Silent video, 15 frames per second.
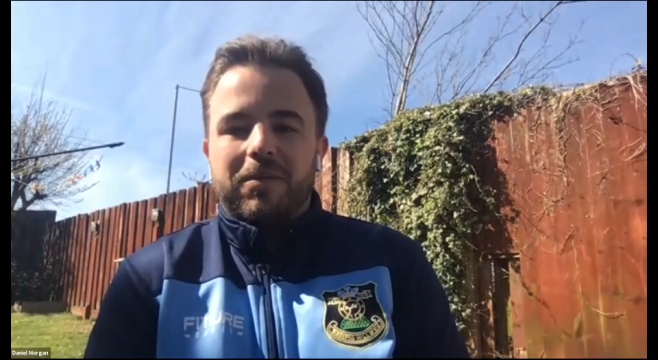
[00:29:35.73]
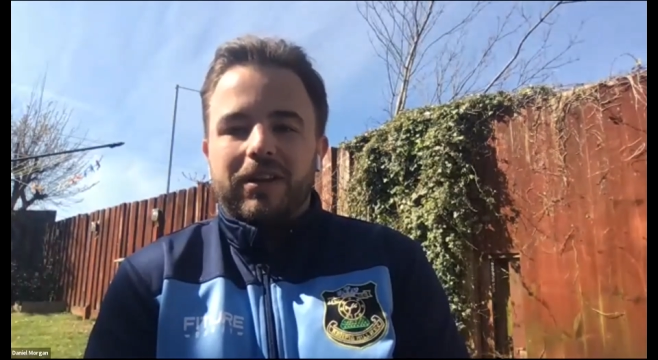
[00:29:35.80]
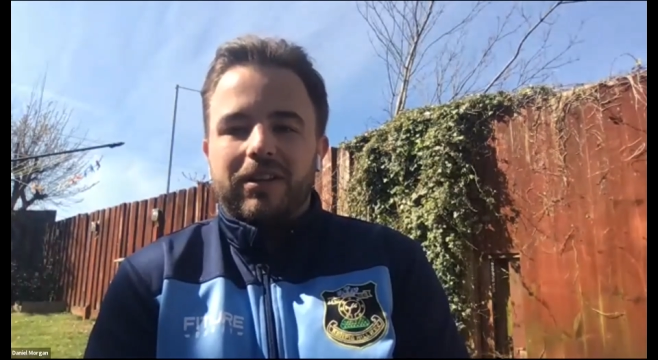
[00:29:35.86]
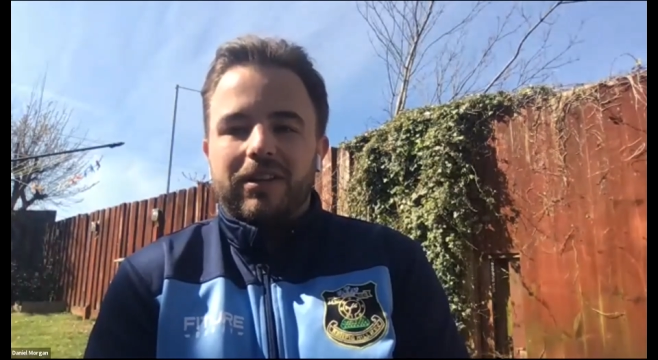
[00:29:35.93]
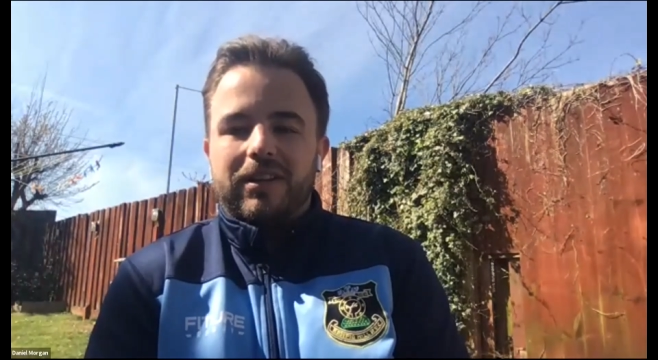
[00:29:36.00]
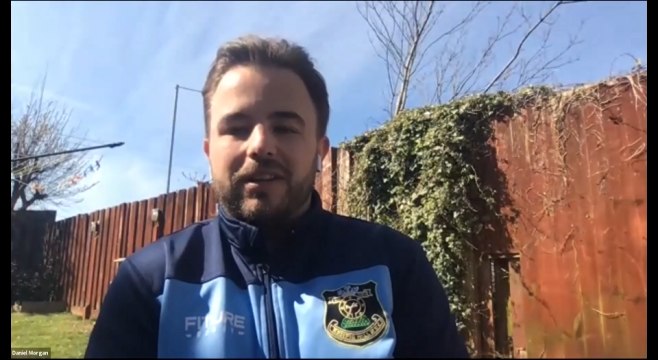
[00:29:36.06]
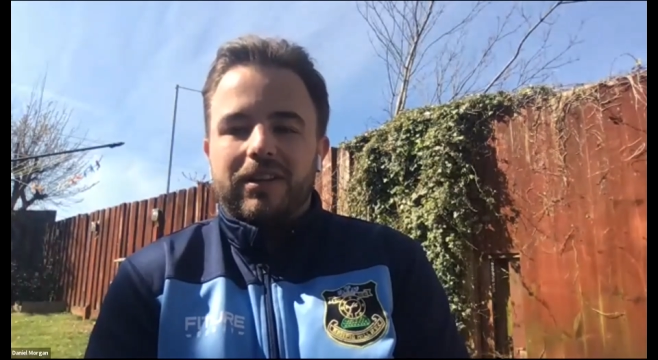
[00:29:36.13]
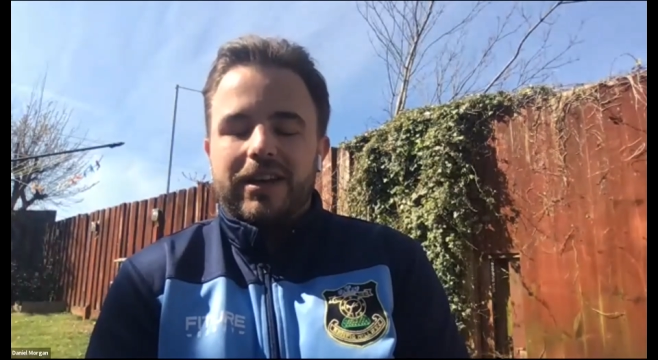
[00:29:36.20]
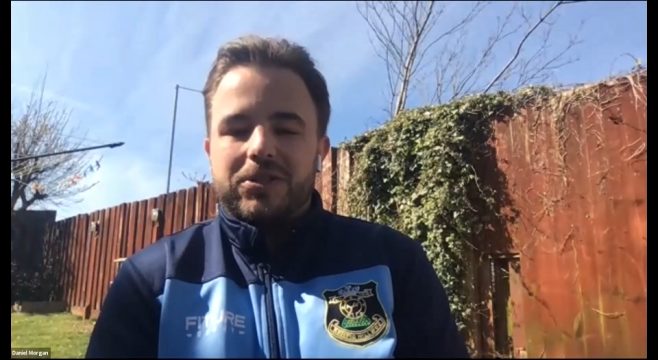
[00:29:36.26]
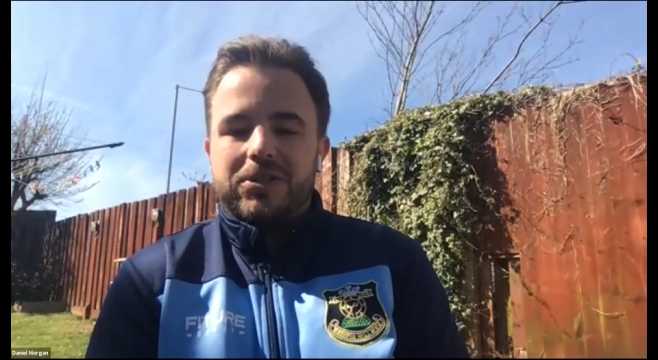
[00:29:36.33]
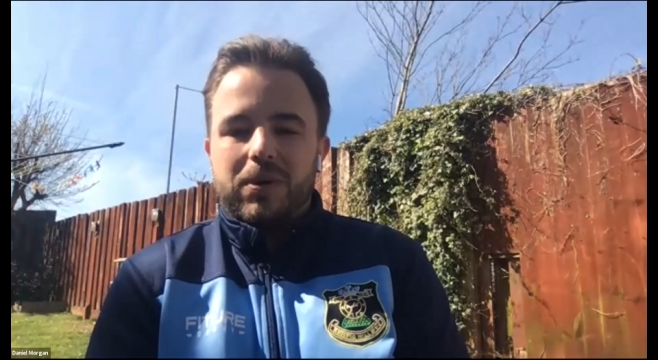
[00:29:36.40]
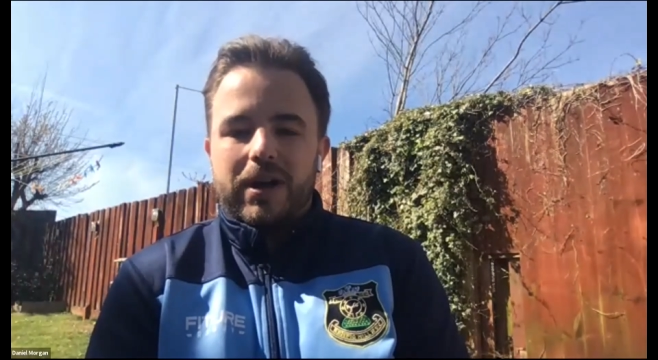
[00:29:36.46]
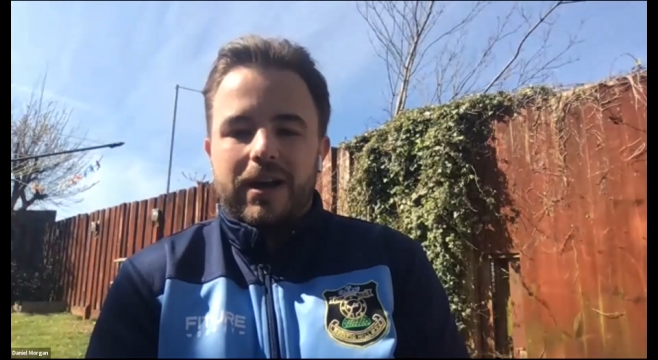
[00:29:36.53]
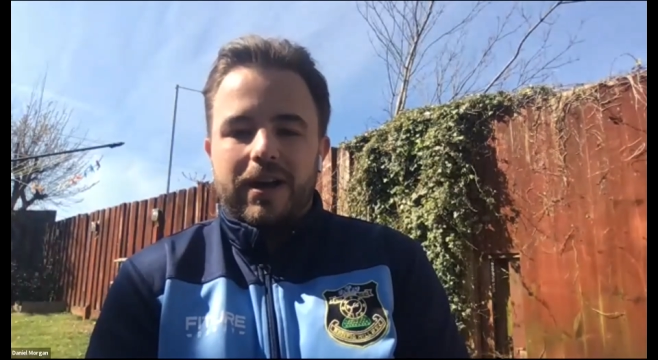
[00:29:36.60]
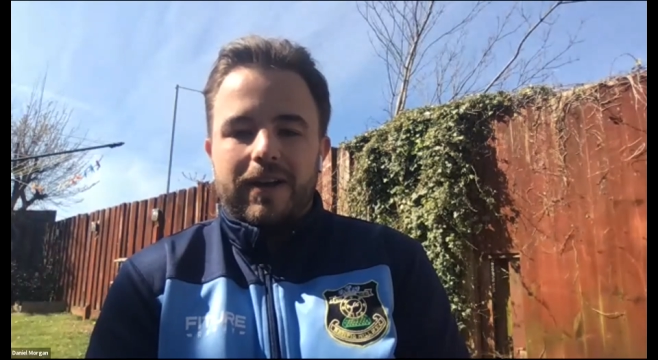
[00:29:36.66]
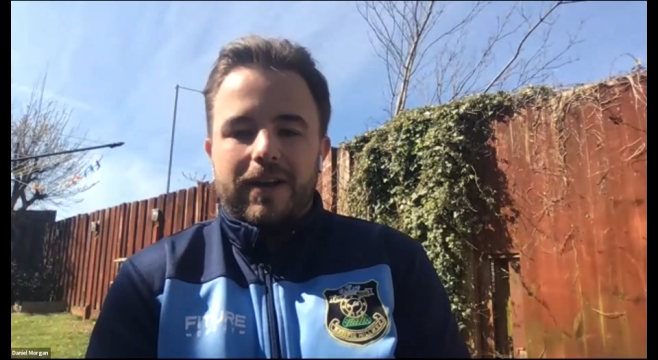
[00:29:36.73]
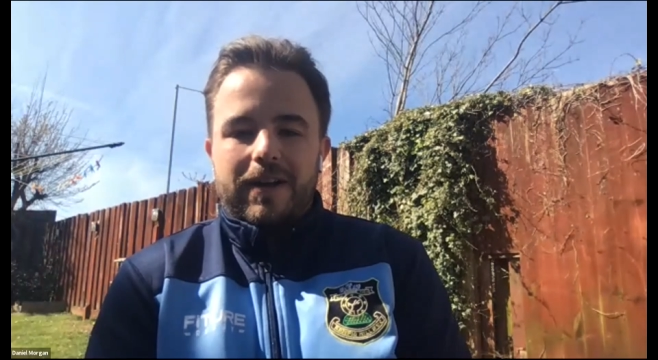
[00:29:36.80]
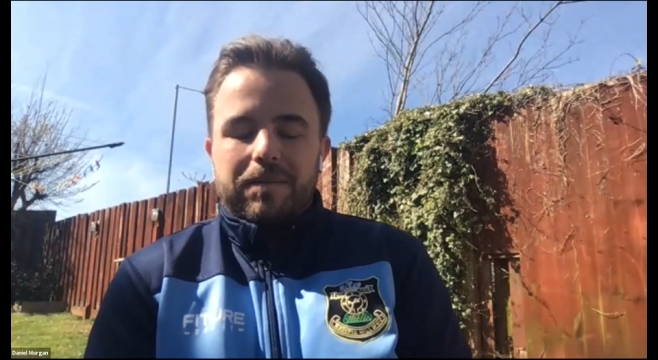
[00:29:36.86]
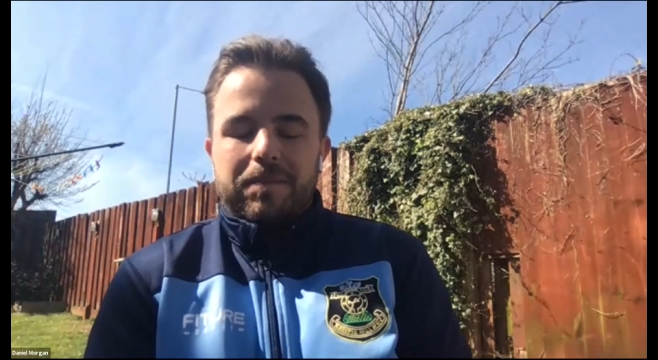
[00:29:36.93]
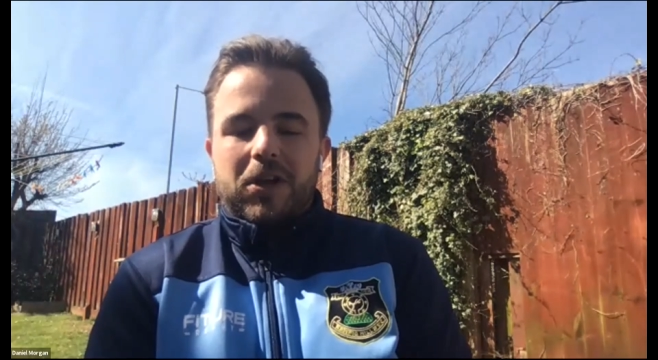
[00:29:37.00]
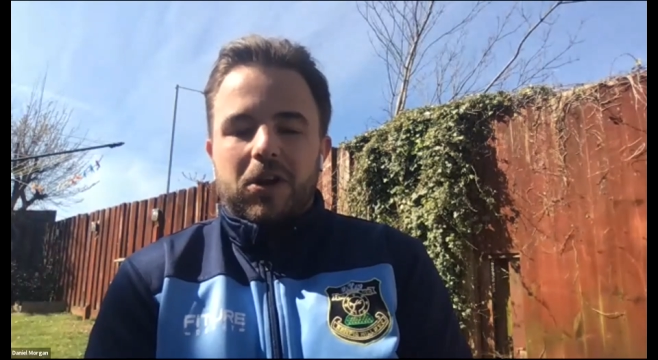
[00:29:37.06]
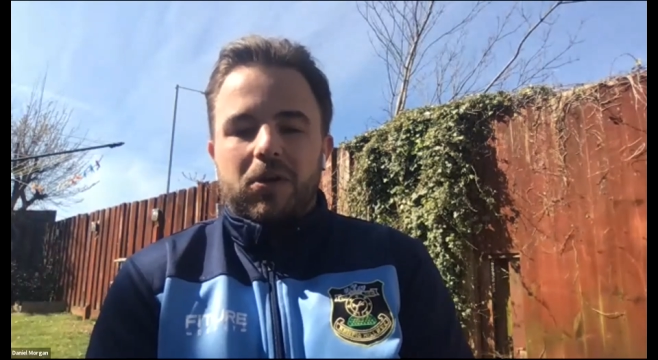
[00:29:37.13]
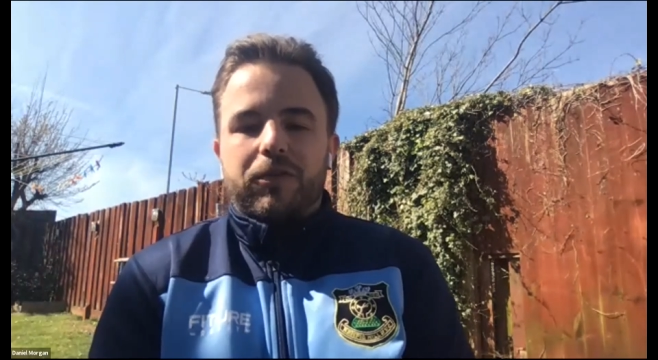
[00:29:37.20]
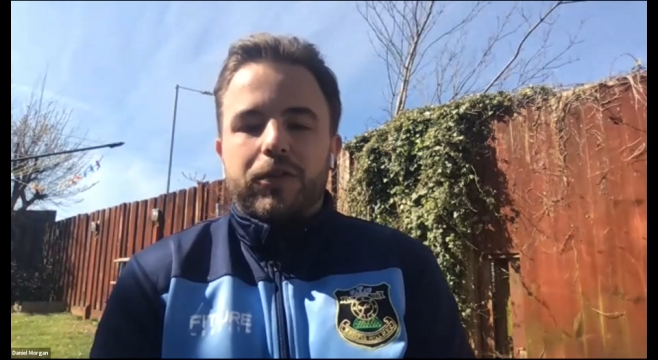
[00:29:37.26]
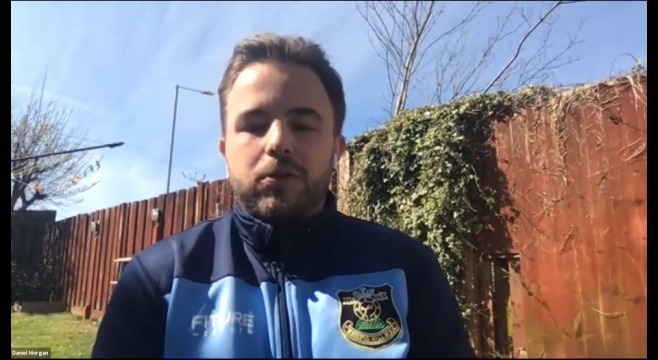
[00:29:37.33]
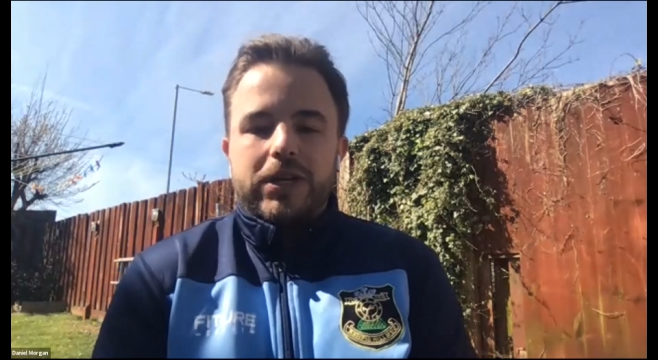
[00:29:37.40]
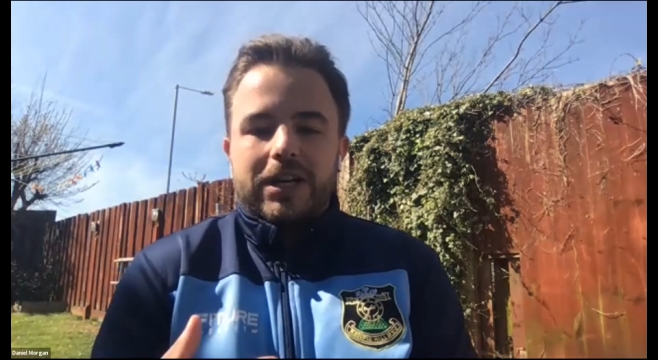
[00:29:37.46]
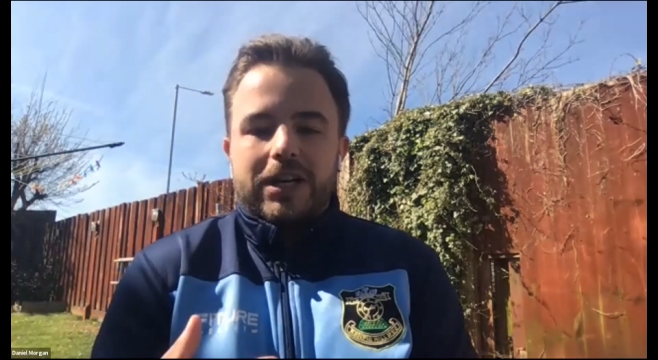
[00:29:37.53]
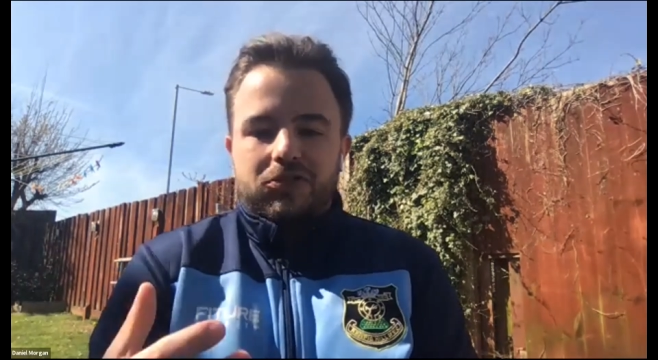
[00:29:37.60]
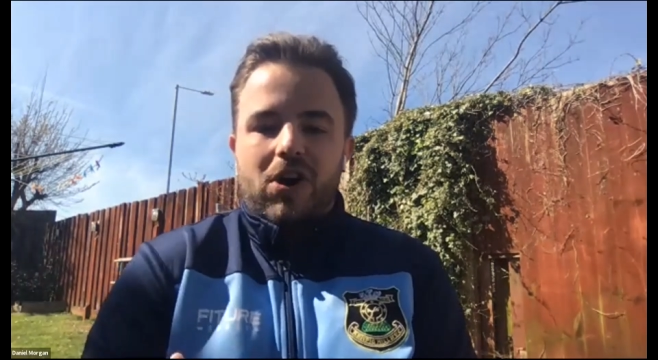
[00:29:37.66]
And that's where, you know, if you
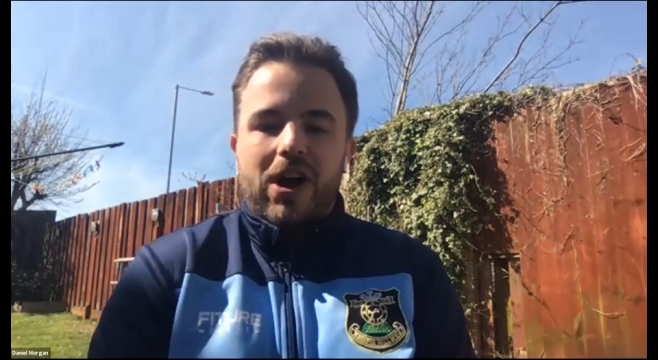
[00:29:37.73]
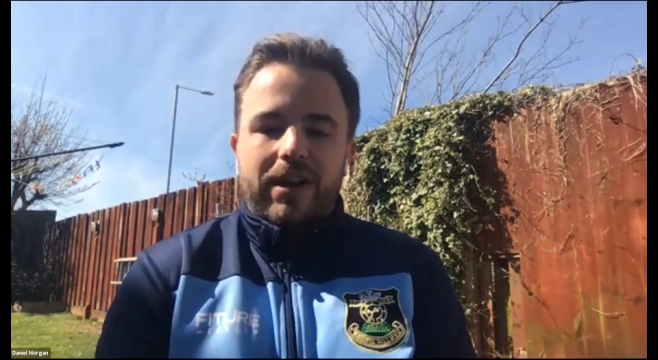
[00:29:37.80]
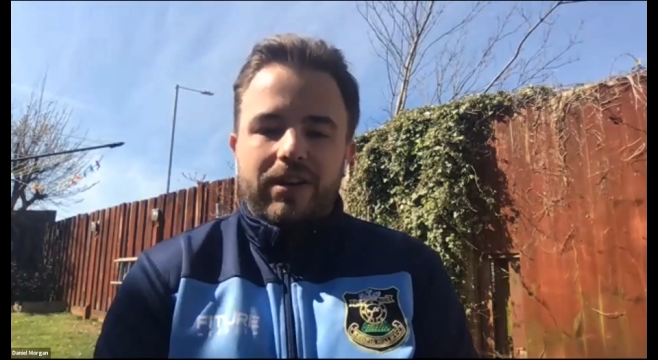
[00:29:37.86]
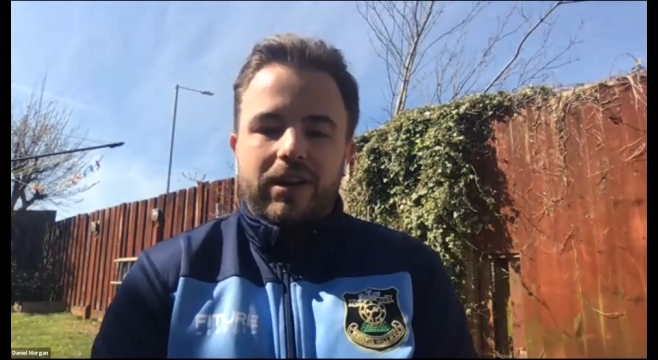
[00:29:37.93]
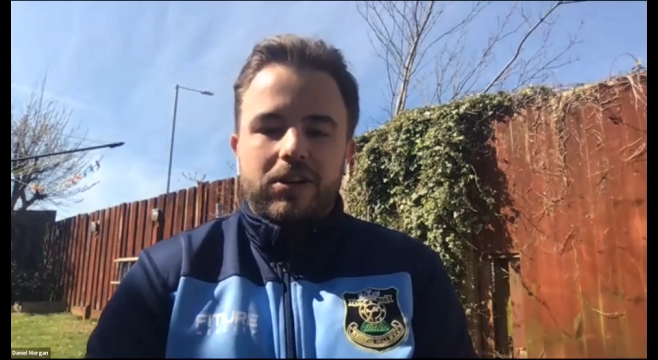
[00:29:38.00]
just run,